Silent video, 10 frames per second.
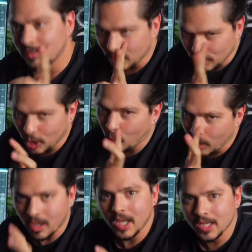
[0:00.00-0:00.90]

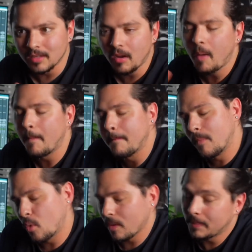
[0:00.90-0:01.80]
lower end,
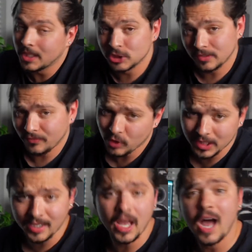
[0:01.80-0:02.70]
more budget
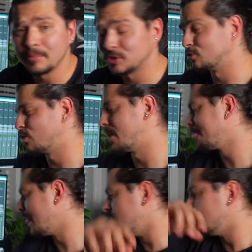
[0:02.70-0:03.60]
friendly options, right?
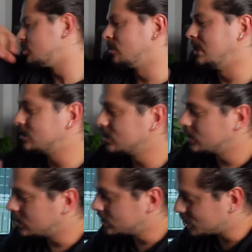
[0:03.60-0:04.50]
So these are
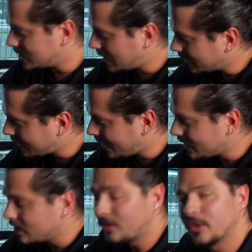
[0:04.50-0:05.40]
the Genelec
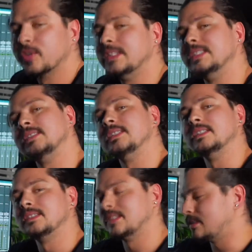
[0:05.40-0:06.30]

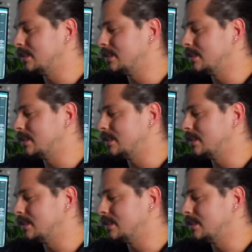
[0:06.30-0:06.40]
8030C's.